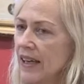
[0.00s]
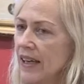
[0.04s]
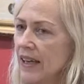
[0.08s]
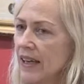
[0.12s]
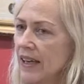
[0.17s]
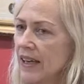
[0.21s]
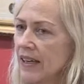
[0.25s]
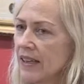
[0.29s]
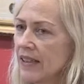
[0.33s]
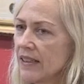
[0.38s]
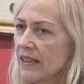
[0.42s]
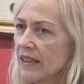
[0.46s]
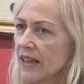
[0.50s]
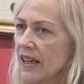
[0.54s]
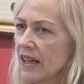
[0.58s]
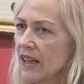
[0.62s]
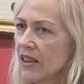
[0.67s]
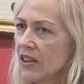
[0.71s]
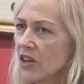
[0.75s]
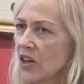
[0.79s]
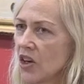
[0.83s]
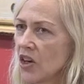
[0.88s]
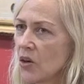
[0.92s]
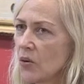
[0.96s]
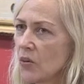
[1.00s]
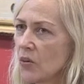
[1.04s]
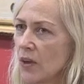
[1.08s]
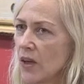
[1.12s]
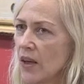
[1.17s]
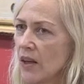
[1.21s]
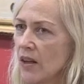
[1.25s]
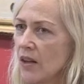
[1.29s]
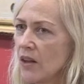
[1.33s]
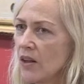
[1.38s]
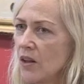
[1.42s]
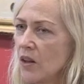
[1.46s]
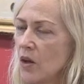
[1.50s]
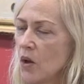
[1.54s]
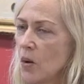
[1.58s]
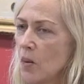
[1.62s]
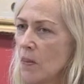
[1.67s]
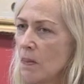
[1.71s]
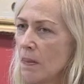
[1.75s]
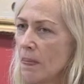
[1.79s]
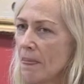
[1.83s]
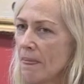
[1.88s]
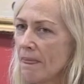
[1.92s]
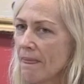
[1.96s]
And I thought, well,
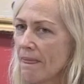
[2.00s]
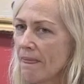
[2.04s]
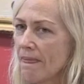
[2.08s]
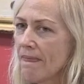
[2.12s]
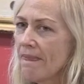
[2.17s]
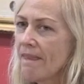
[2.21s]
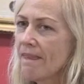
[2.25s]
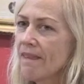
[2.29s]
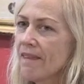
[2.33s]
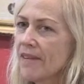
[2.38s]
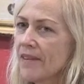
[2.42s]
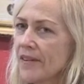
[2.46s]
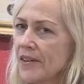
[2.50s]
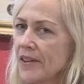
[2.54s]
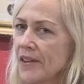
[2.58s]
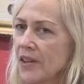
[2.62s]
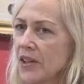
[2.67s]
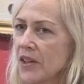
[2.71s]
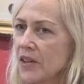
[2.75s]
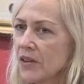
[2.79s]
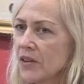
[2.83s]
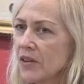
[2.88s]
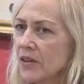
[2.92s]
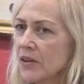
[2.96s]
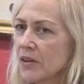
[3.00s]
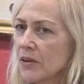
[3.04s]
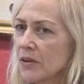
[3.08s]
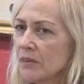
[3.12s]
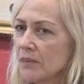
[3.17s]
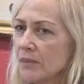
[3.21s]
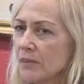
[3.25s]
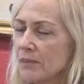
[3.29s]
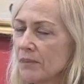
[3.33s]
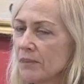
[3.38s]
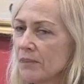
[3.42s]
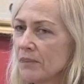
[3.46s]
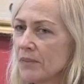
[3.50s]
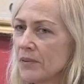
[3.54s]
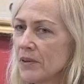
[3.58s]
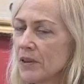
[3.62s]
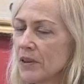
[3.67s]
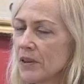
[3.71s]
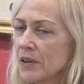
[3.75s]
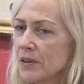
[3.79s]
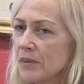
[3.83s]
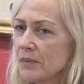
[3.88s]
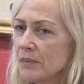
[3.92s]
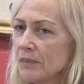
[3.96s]
you know, the,
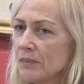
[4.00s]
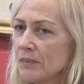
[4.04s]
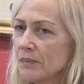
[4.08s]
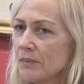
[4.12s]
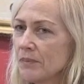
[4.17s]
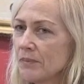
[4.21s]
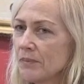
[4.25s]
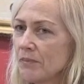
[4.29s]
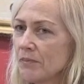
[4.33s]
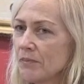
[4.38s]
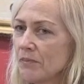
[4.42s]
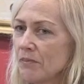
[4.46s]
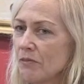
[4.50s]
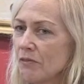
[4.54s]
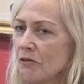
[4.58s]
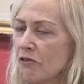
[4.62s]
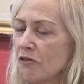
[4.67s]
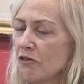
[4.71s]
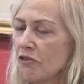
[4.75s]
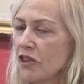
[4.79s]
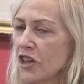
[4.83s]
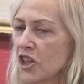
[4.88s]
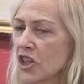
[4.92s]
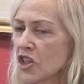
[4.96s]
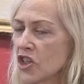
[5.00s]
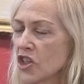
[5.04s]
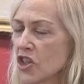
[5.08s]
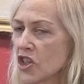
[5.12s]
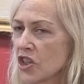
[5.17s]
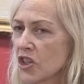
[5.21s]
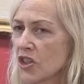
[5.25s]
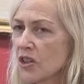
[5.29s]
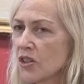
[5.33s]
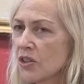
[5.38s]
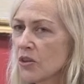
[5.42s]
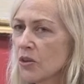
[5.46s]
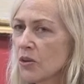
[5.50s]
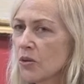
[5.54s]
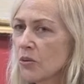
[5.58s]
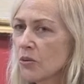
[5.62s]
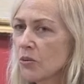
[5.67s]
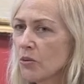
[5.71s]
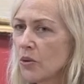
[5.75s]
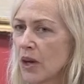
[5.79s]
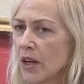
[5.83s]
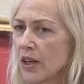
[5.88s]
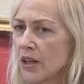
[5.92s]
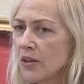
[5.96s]
the fiction
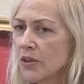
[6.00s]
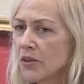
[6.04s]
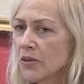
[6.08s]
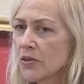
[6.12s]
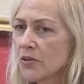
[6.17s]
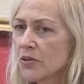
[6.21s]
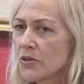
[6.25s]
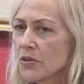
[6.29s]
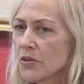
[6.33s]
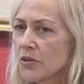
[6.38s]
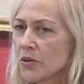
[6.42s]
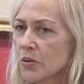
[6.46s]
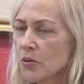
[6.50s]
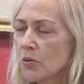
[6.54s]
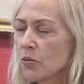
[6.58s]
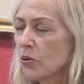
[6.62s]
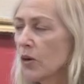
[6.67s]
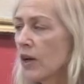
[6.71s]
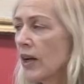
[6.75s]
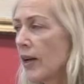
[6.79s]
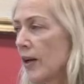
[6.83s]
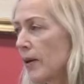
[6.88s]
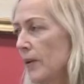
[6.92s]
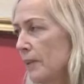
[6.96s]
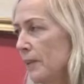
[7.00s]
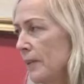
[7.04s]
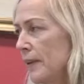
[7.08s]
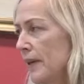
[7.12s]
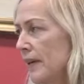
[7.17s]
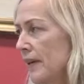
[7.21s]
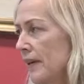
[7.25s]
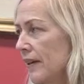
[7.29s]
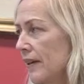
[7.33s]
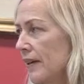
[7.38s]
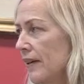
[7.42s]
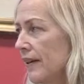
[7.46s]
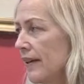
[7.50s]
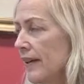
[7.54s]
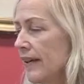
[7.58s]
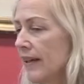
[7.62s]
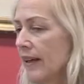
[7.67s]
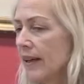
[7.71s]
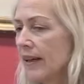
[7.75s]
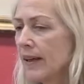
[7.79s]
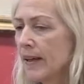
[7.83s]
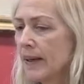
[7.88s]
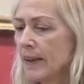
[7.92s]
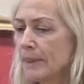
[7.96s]
writer's realm
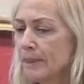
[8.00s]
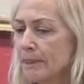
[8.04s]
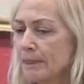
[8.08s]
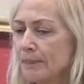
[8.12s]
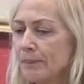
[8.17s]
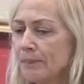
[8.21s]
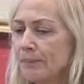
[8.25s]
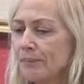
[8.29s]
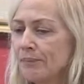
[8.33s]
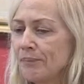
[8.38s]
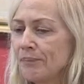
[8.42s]
um,